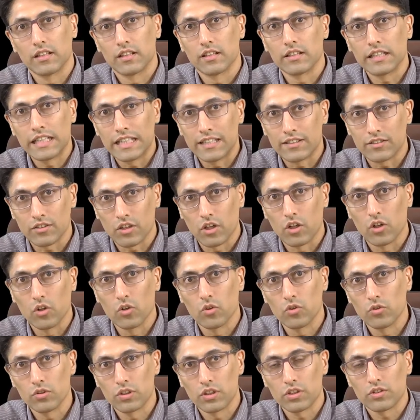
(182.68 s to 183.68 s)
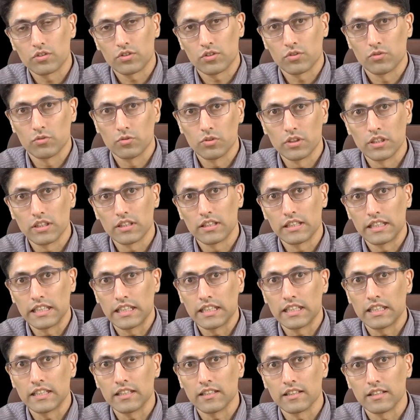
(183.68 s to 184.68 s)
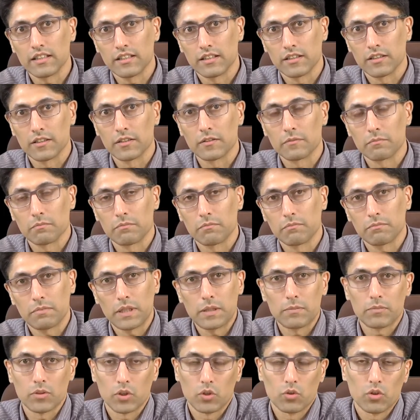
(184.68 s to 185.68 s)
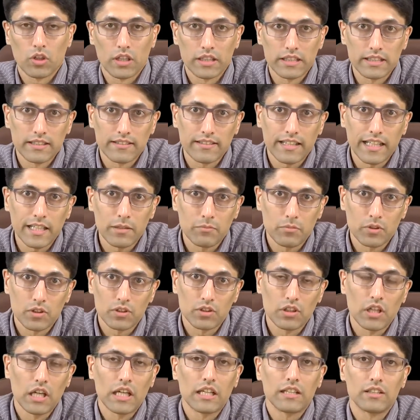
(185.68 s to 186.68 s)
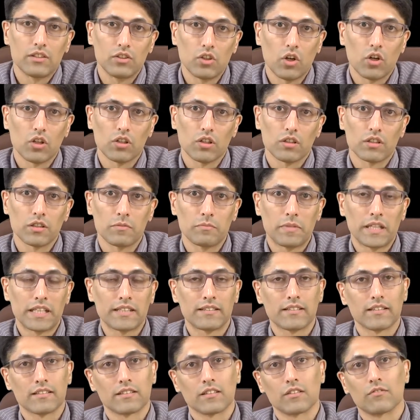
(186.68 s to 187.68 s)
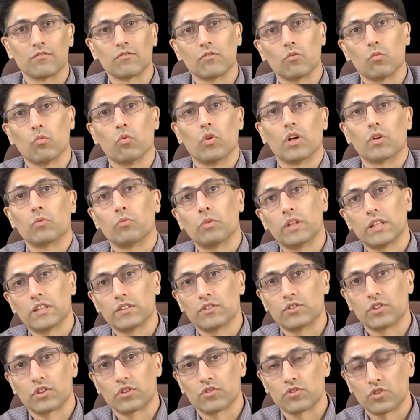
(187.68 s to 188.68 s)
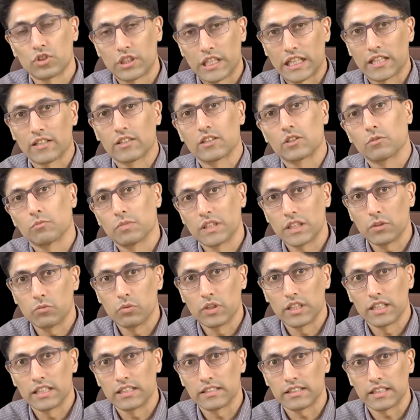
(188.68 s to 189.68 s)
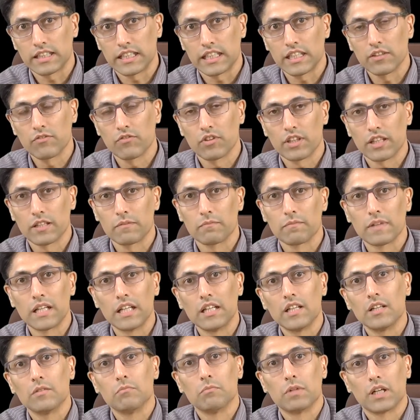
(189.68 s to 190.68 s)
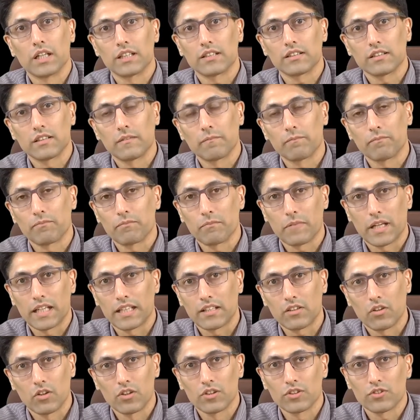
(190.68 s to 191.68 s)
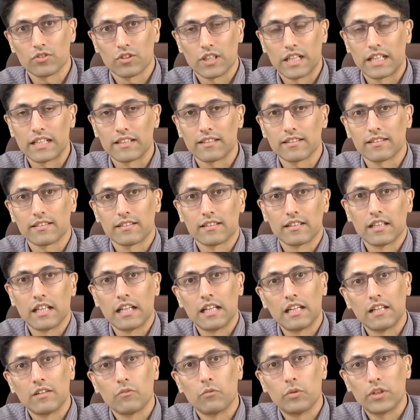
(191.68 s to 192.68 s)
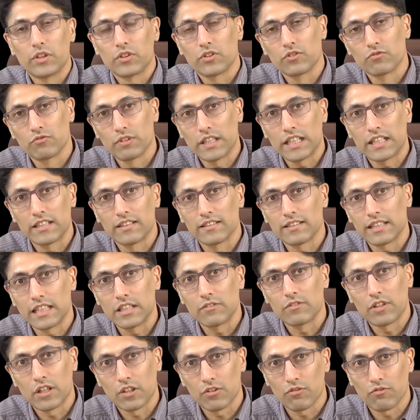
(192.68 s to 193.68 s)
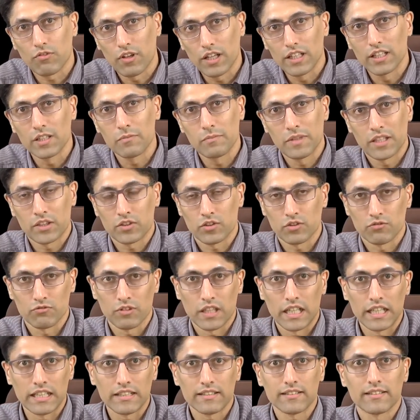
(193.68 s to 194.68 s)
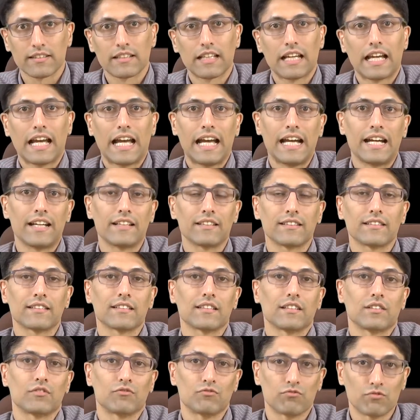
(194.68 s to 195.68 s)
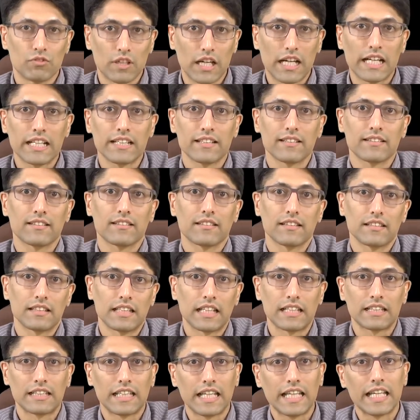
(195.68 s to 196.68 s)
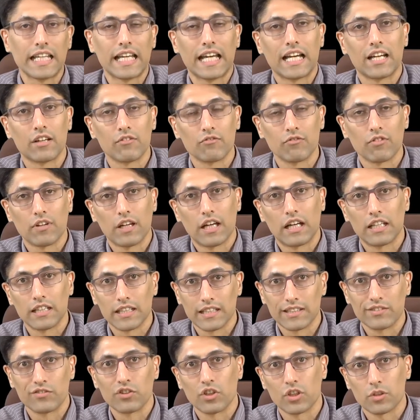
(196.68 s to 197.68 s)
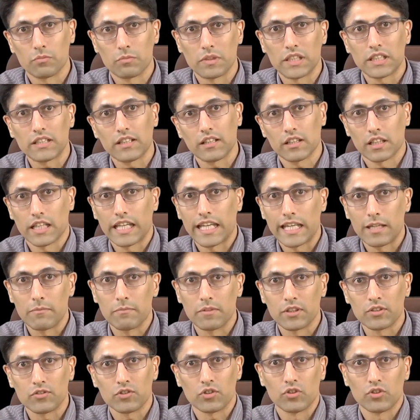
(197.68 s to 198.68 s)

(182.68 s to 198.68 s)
uh, is owed to the uh, people who are disabled, not on the basis of what we are just charitably willing to give them, but by contrast, we should reconceive our fundamental rights as rights that they have a legitimate claim